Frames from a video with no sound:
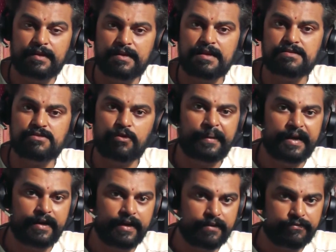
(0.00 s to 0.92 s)
There are so
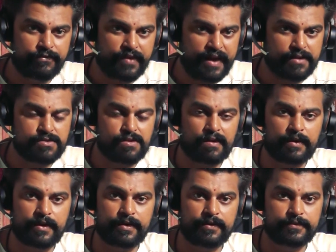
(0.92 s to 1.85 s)
many deep fakes
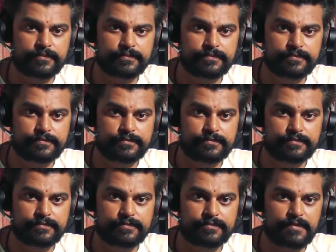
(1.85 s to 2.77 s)
already.
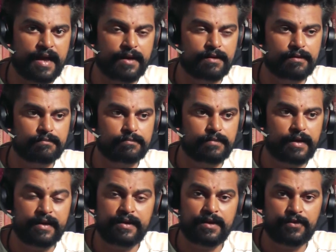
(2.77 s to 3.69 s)
And
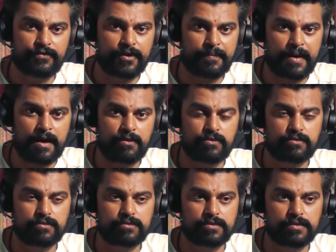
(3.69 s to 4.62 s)
a year from now,
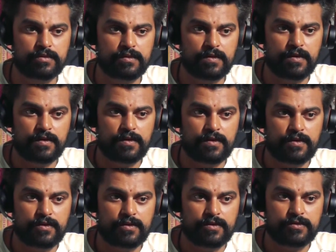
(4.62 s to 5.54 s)

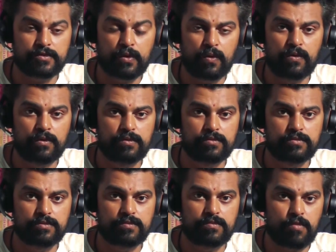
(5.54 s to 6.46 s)
Though
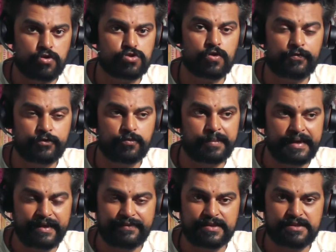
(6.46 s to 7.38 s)
most of you
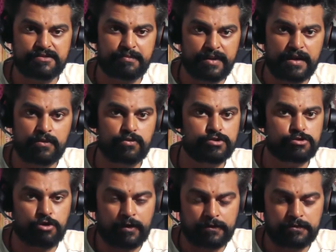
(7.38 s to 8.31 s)
believe it's me who
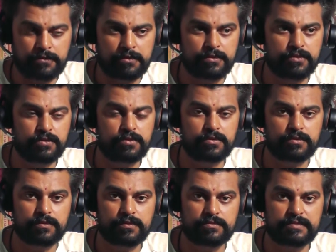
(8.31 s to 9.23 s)
is talking to you,
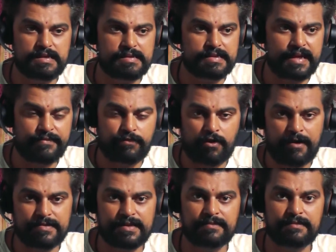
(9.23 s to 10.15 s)
this same
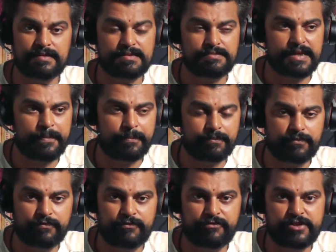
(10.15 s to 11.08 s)
voice and this same
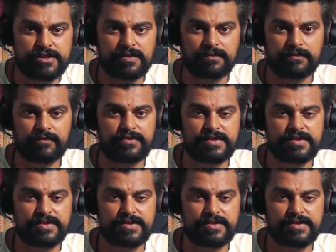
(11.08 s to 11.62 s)
vision,